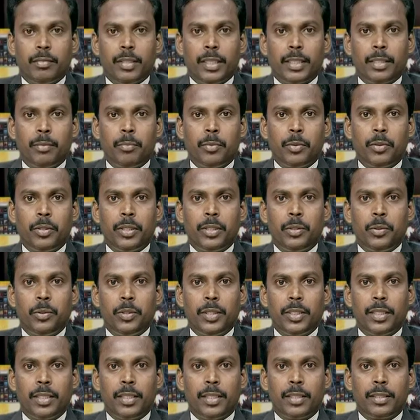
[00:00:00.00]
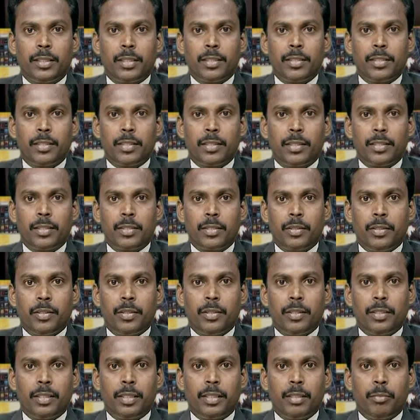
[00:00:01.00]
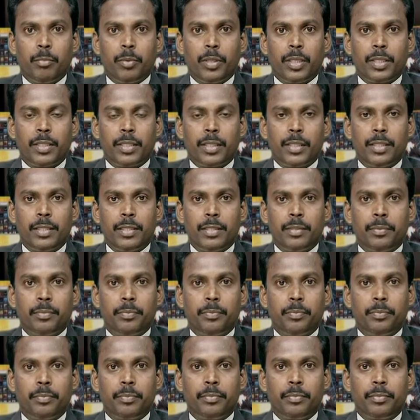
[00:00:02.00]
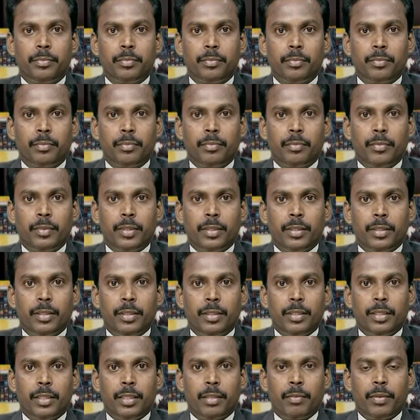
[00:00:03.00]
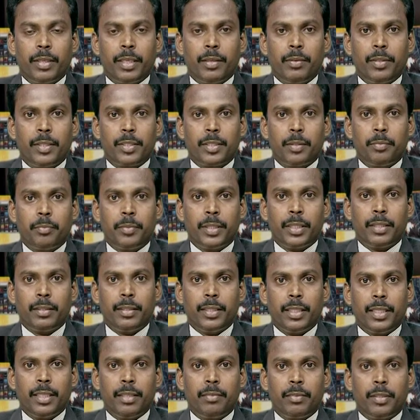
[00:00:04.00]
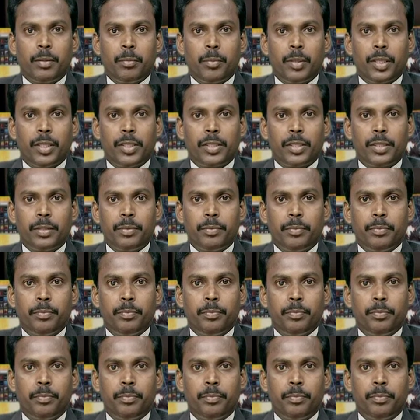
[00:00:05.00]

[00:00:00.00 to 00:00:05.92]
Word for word: Welcome to the UGC lecture series on computer science. Here we have the subject theory of computation.